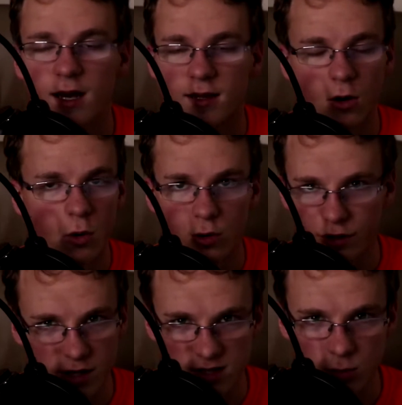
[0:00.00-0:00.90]
The whole
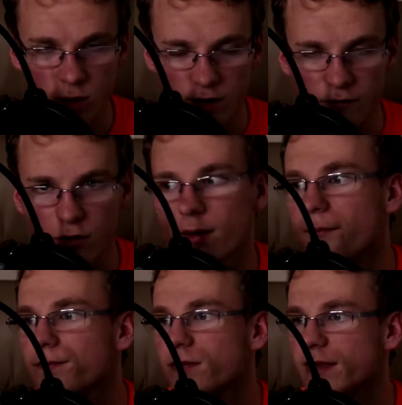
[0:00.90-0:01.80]
thing isn't working for them.
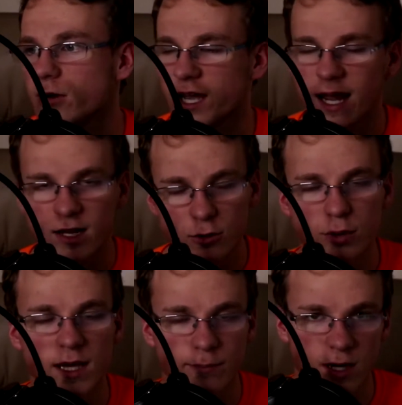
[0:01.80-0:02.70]
Now, can you
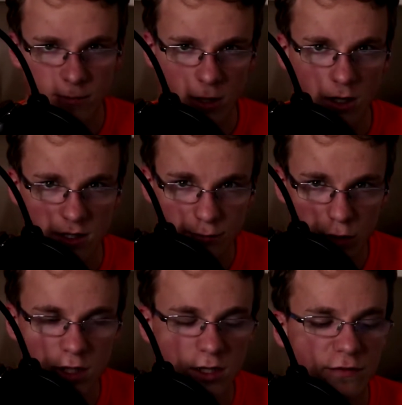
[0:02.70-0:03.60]
blame Babcock
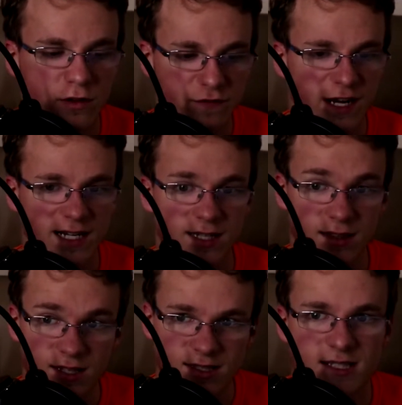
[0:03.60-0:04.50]
completely for the fact that
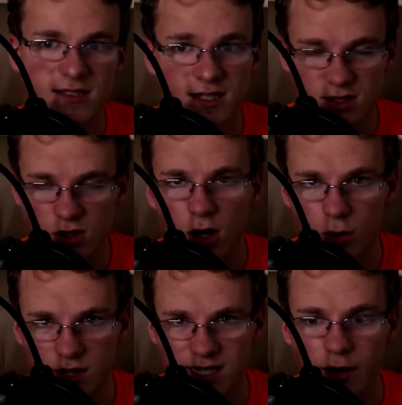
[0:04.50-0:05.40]
this season has not
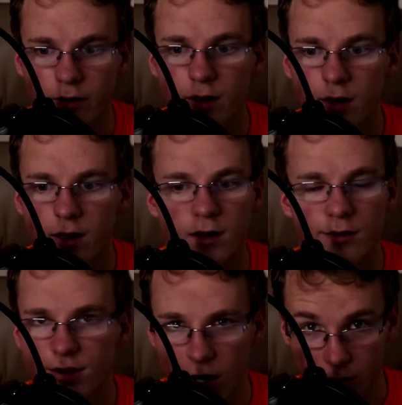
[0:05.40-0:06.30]
worked out?
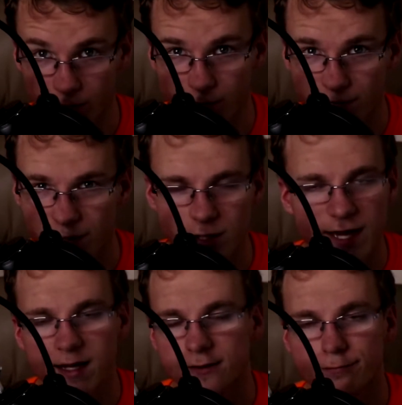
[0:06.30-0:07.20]
No, you
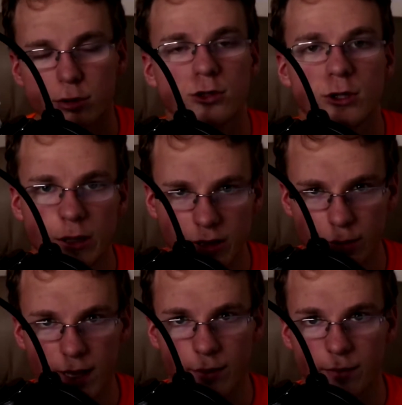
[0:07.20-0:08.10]
can't completely
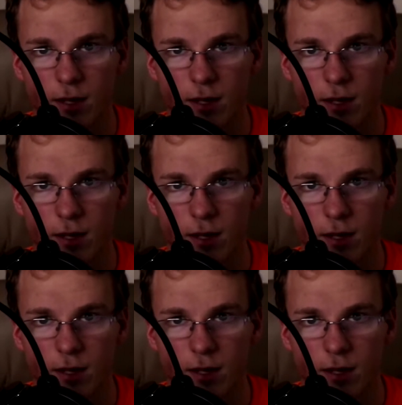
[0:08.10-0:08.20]
blame him.